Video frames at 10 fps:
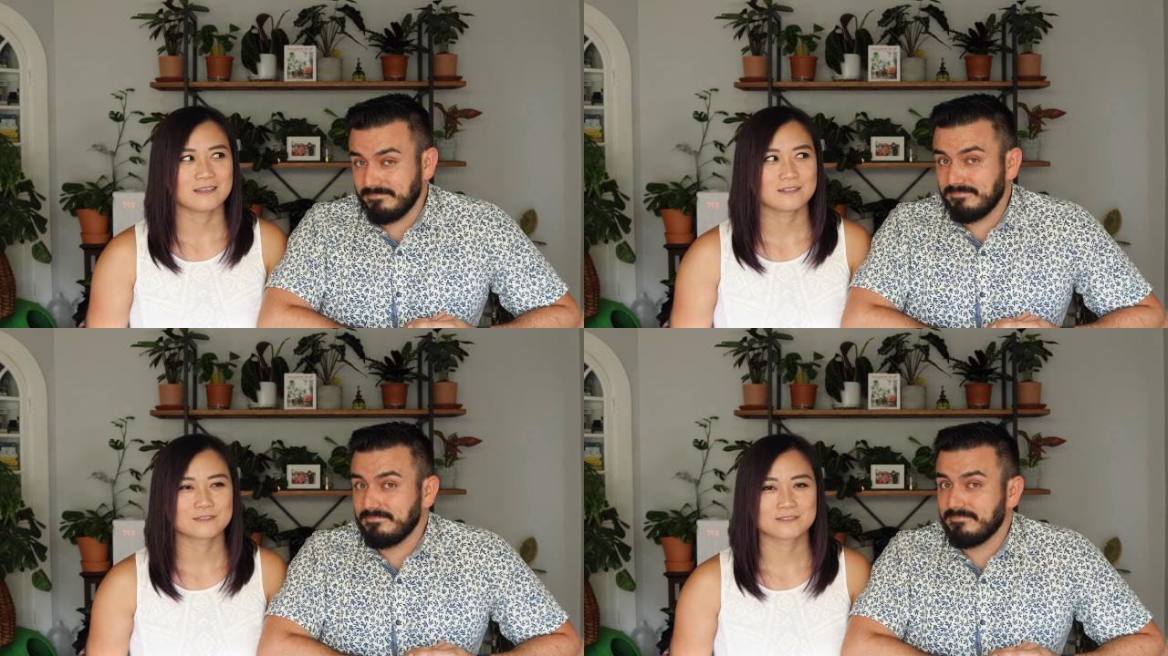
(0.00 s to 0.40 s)

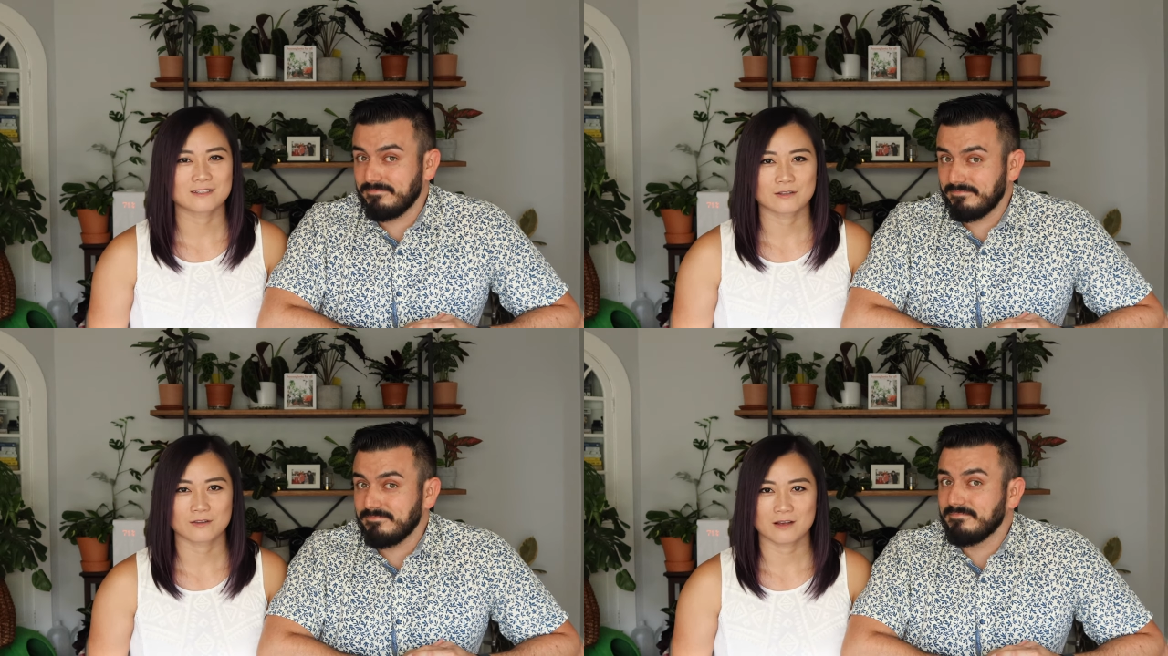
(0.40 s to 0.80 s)
Speaker 1: is
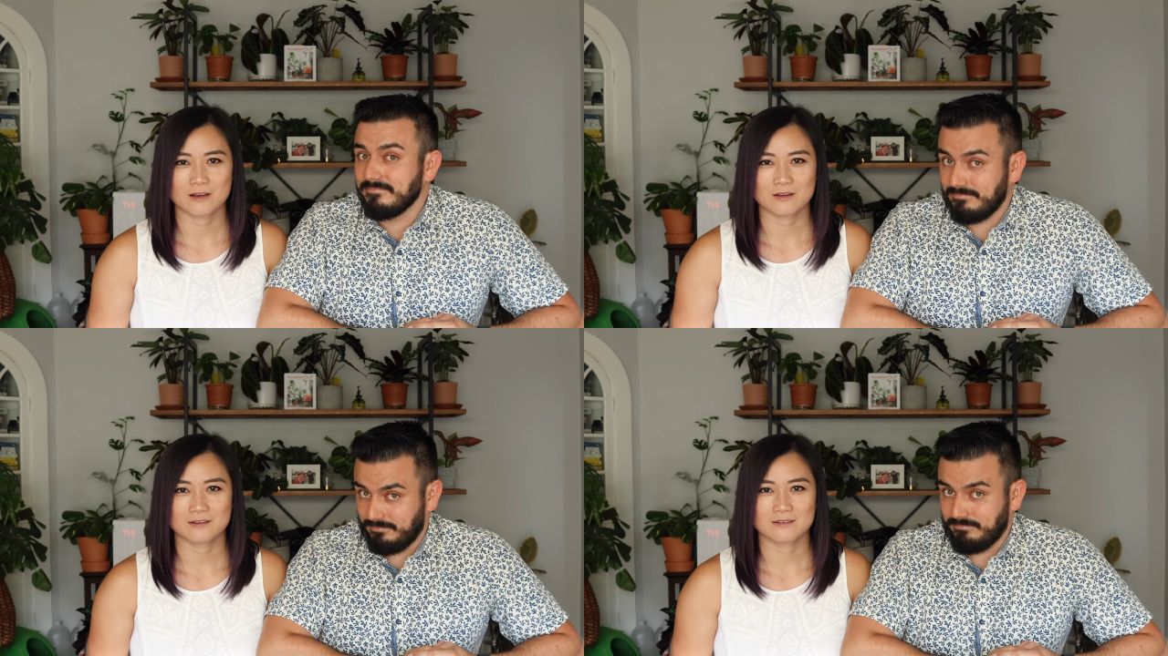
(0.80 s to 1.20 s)
a
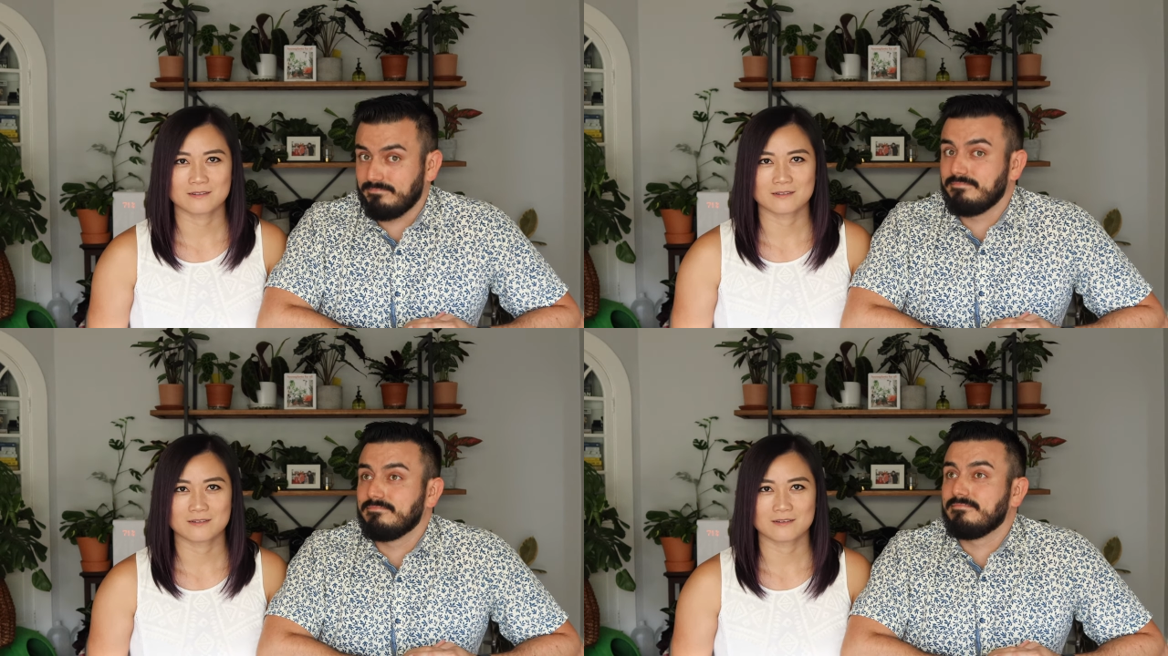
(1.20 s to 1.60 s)
lot
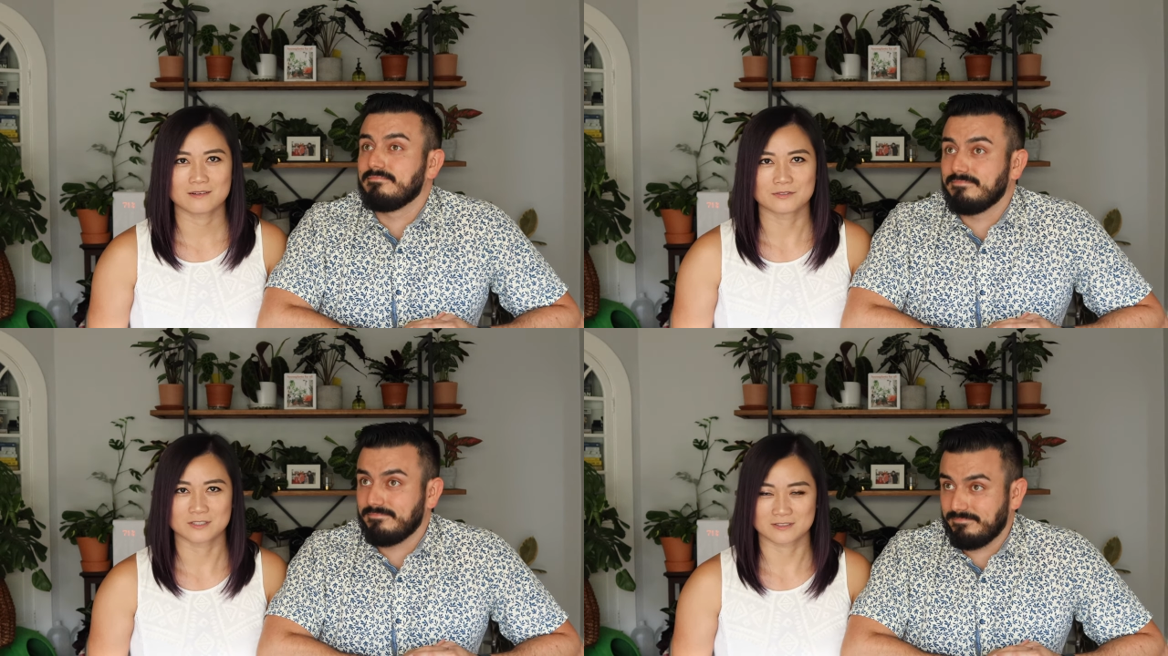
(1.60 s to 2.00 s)

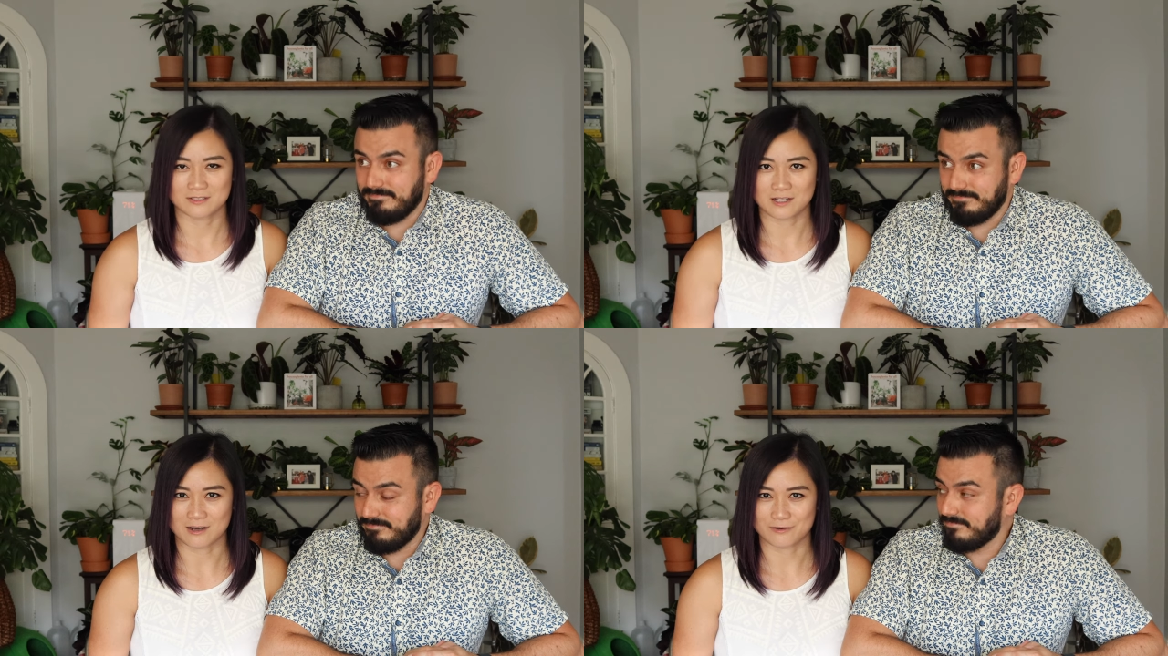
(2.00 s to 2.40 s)
of
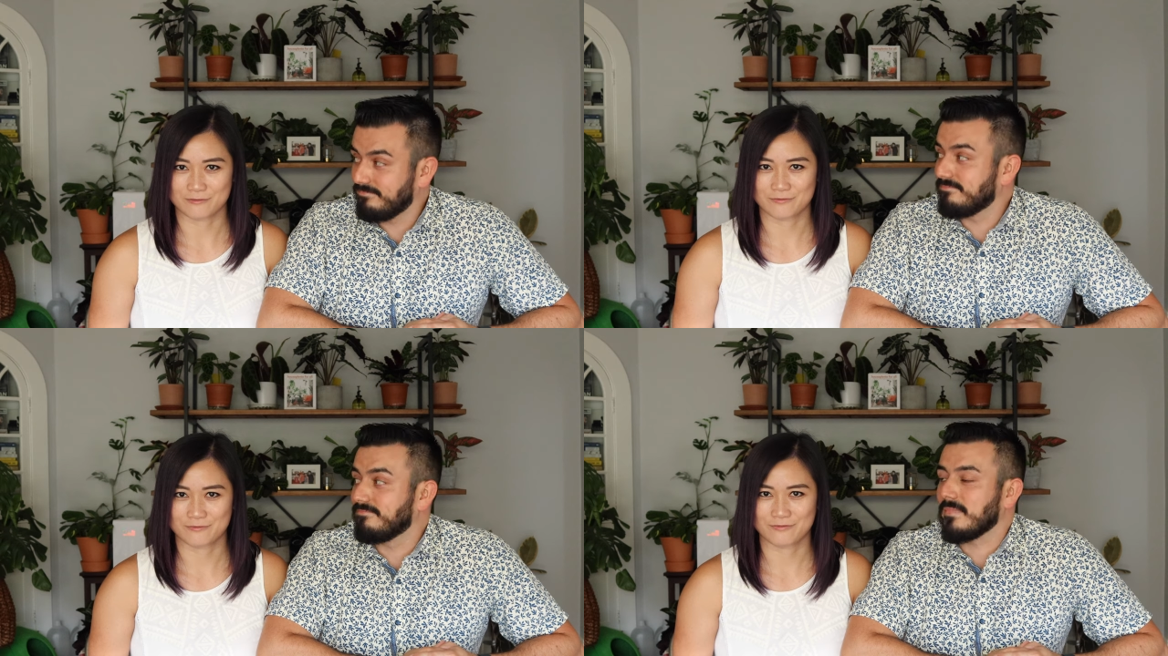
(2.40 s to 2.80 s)

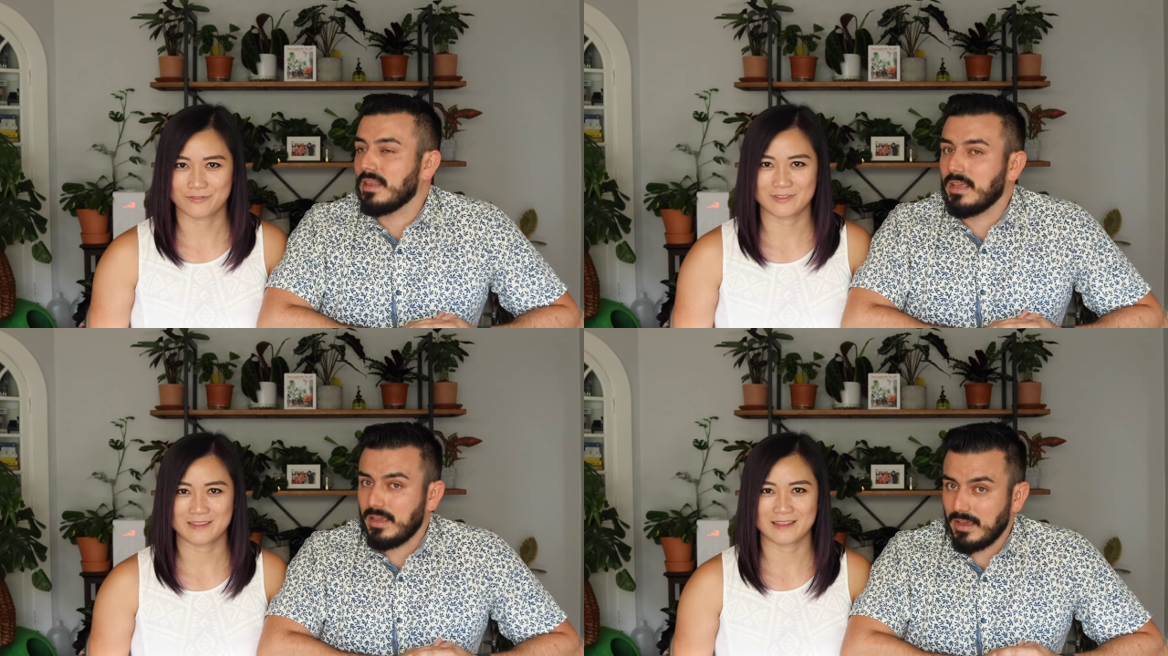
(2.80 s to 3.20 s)
stuff
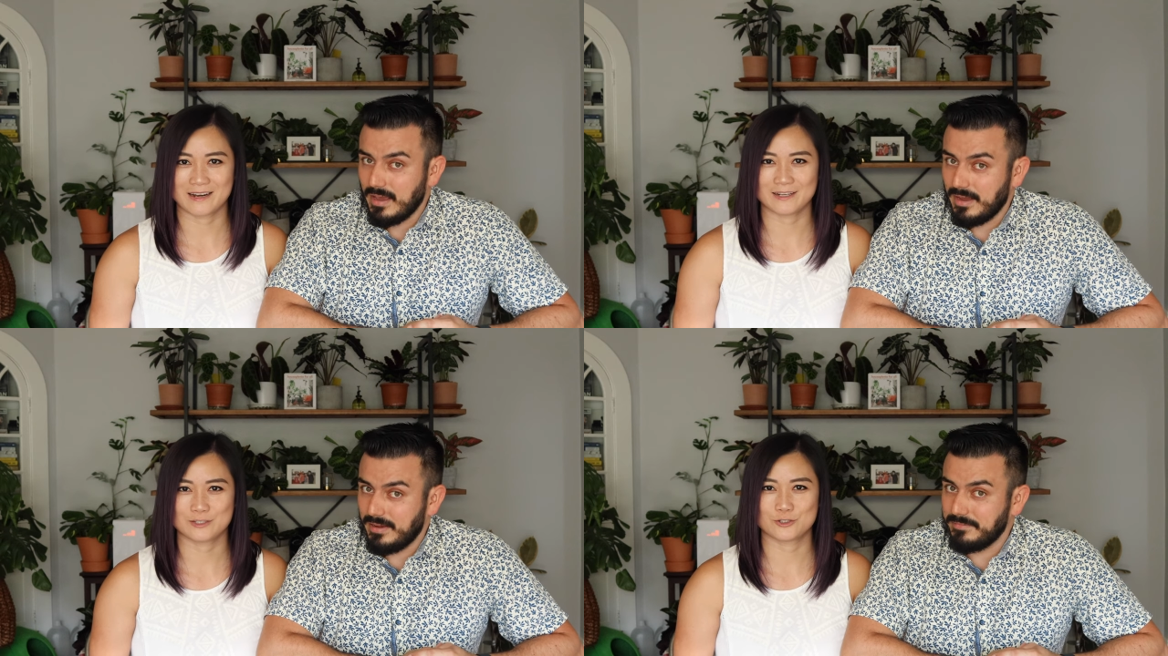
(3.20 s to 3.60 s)
yeah. that I